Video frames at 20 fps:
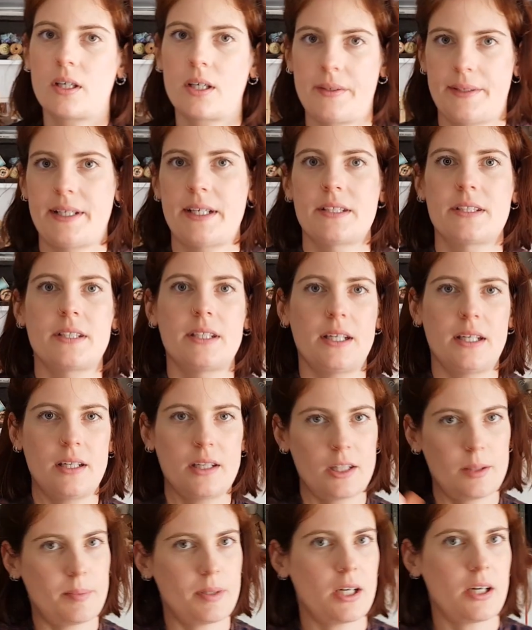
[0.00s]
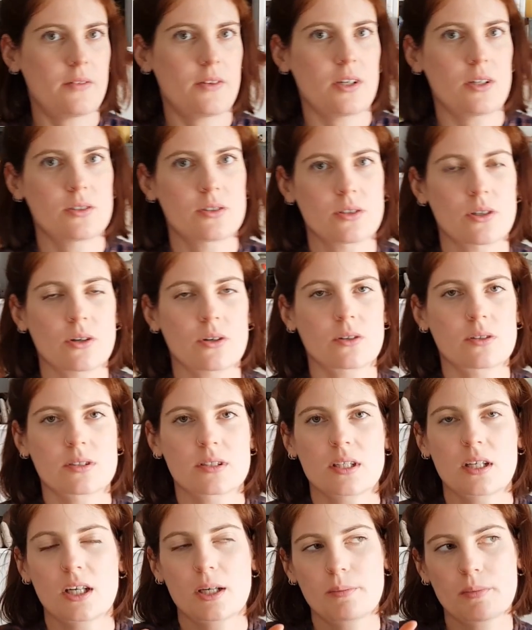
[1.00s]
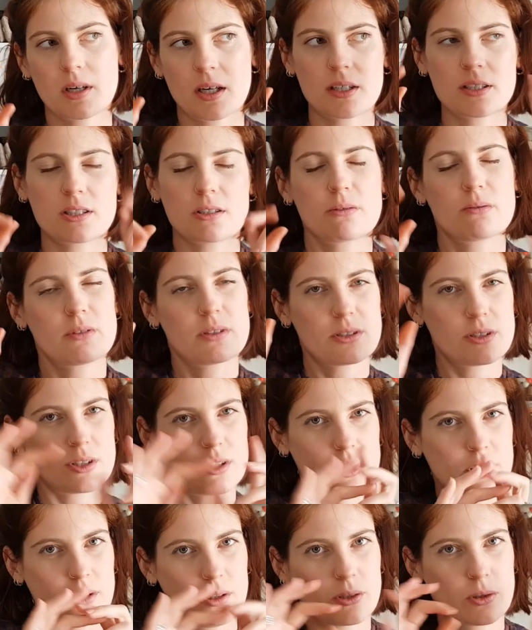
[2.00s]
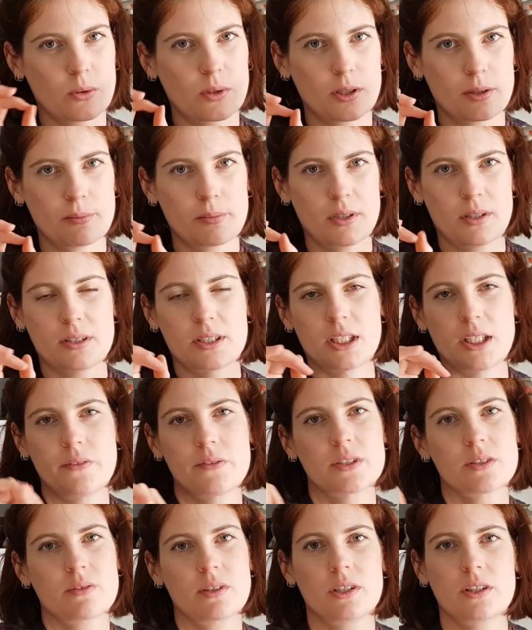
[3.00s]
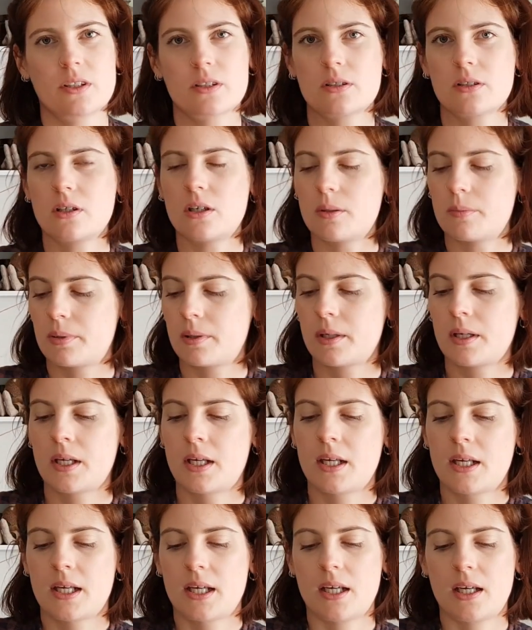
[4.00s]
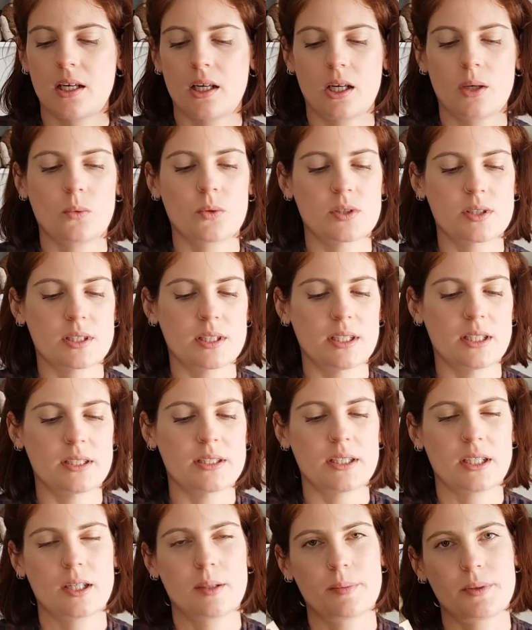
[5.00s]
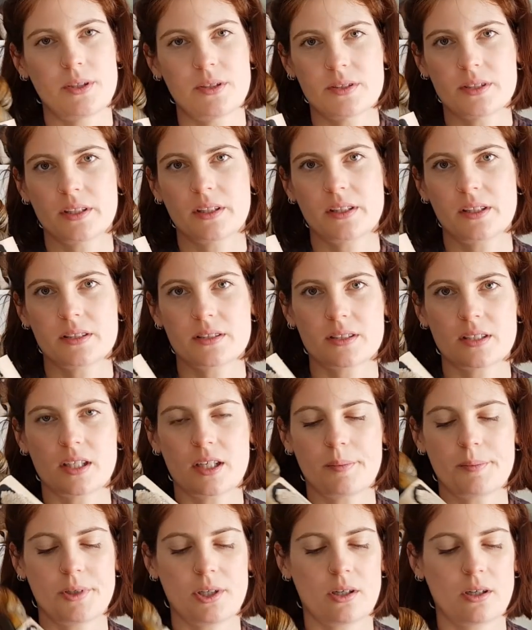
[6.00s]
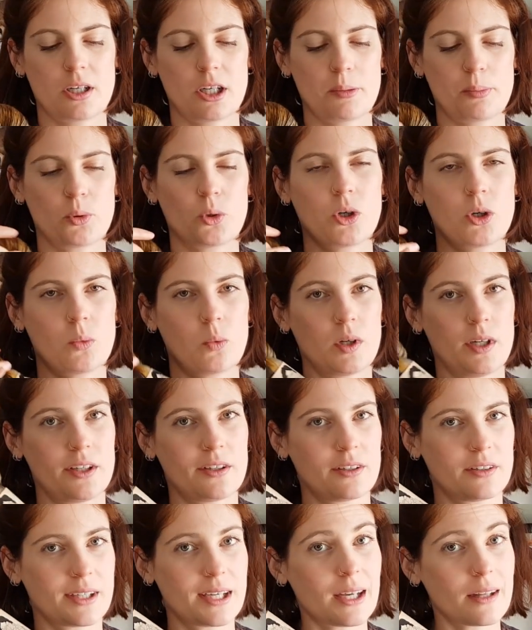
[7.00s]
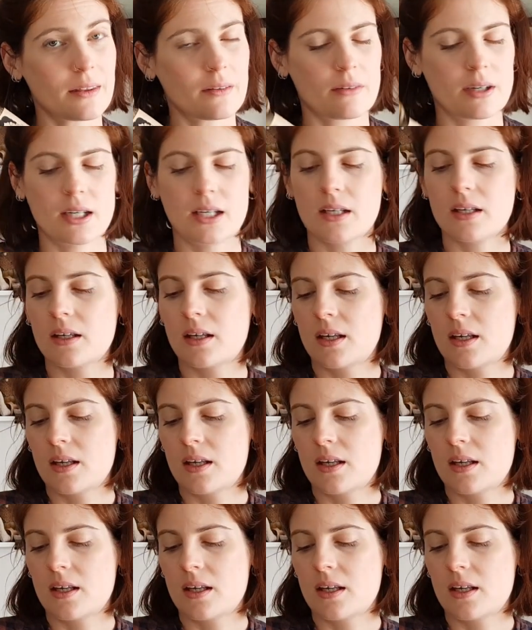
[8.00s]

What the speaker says: I'd like to knit another pair of those socks, and I might do it with 2 quilt motifs around the top. And I want to knit it up using this yarn I bought at Really Good Gathering.